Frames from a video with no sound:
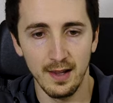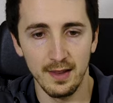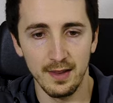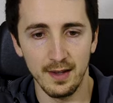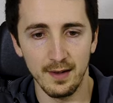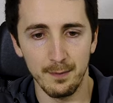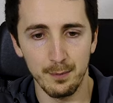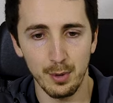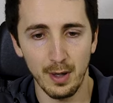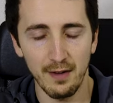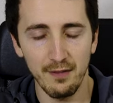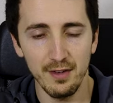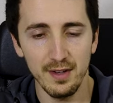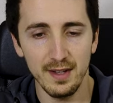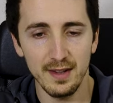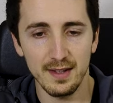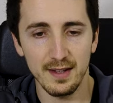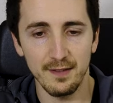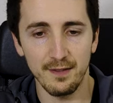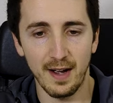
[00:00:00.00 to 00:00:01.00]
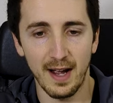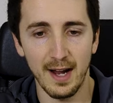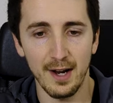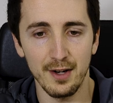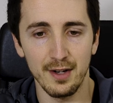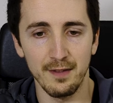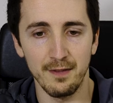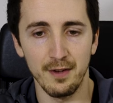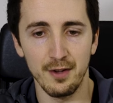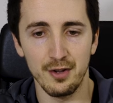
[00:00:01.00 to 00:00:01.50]
The prevalence of iron
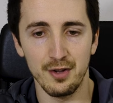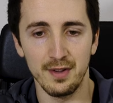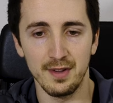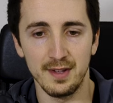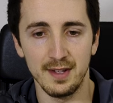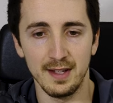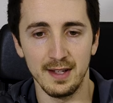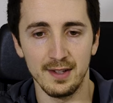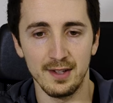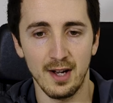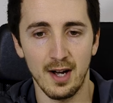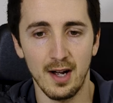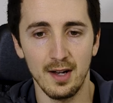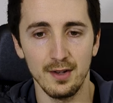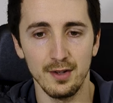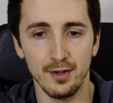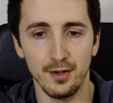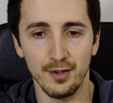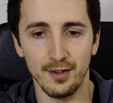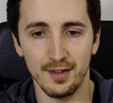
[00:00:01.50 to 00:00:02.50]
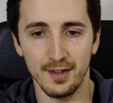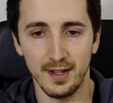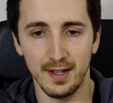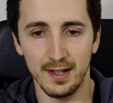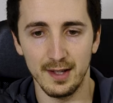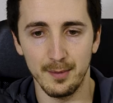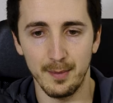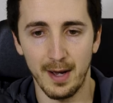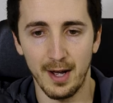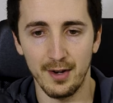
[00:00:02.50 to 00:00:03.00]
deficiency in toddlers
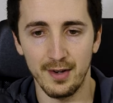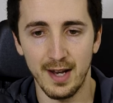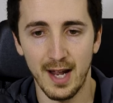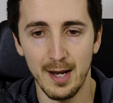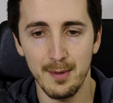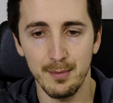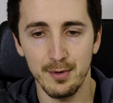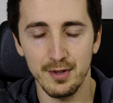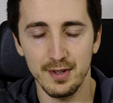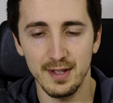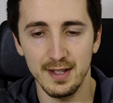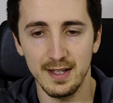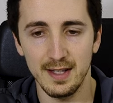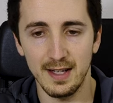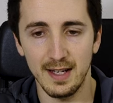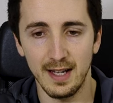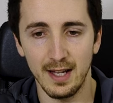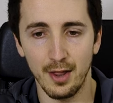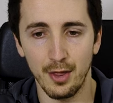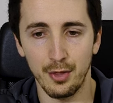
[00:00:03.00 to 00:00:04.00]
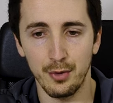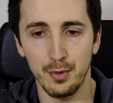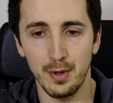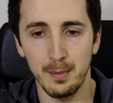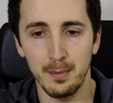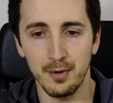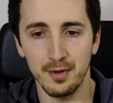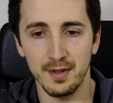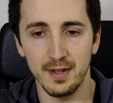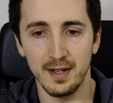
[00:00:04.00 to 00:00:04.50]
is about 9% and
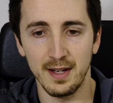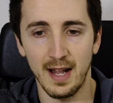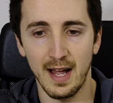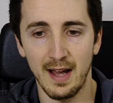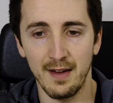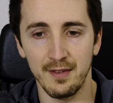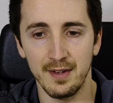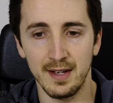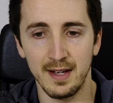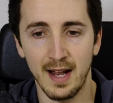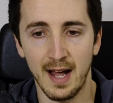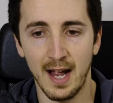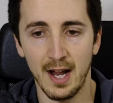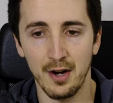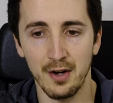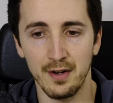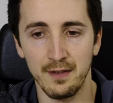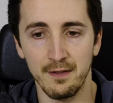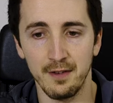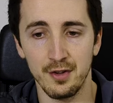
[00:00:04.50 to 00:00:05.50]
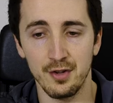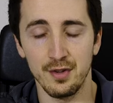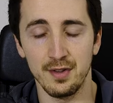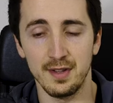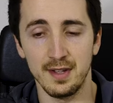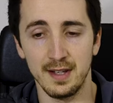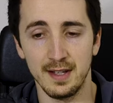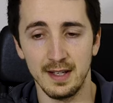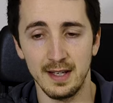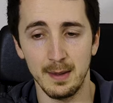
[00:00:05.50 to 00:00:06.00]
3% having iron
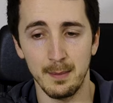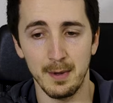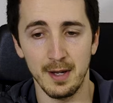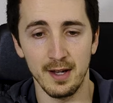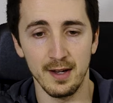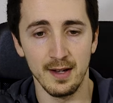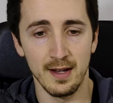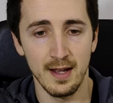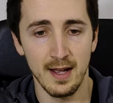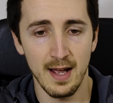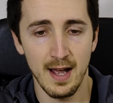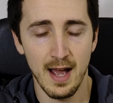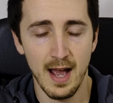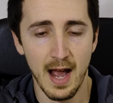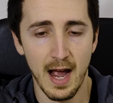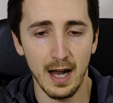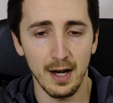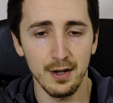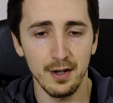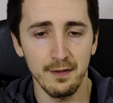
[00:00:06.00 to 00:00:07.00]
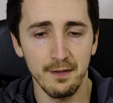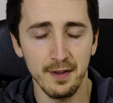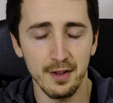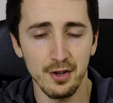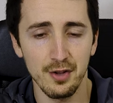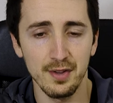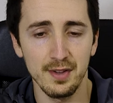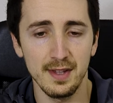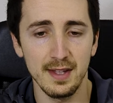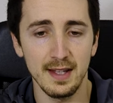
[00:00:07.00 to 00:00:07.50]
deficiency anemia. Iron
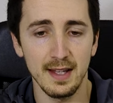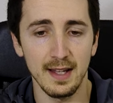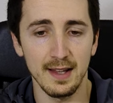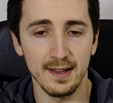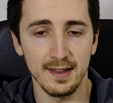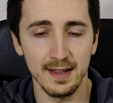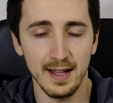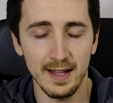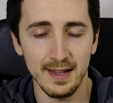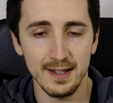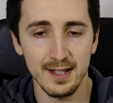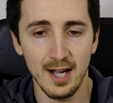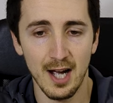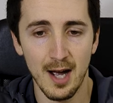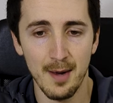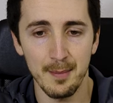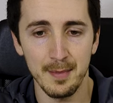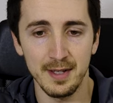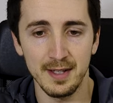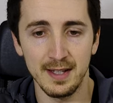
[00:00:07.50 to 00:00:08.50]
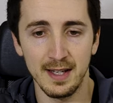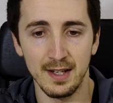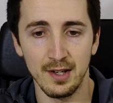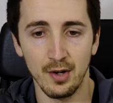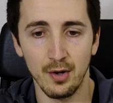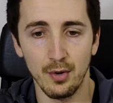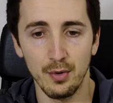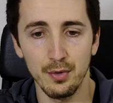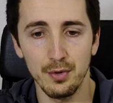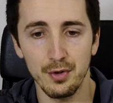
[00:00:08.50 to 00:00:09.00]
deficiency is less common in
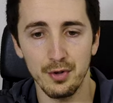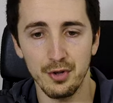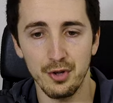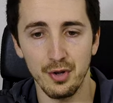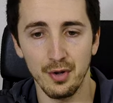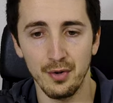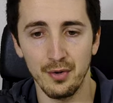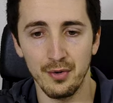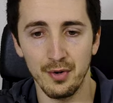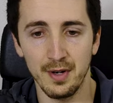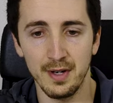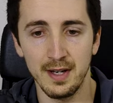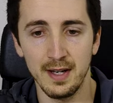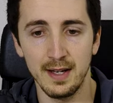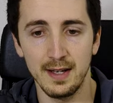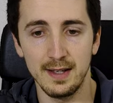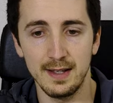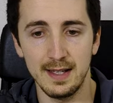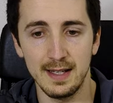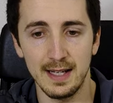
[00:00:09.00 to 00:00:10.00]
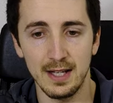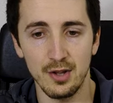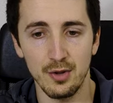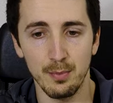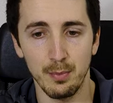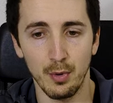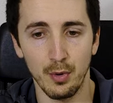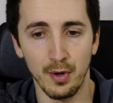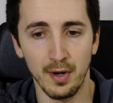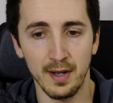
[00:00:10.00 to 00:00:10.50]
older children,
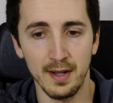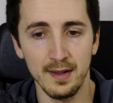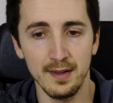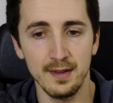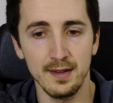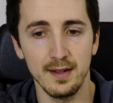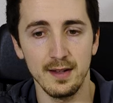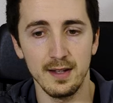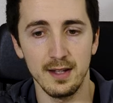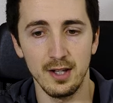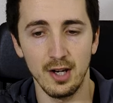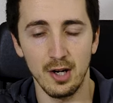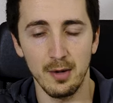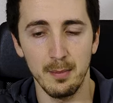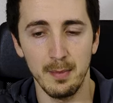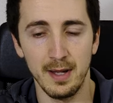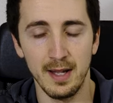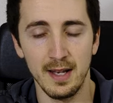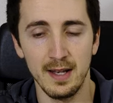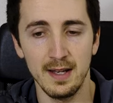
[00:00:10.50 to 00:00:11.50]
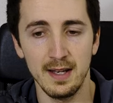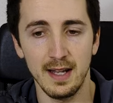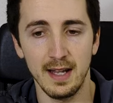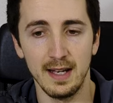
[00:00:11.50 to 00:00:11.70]
teenage boys, young men,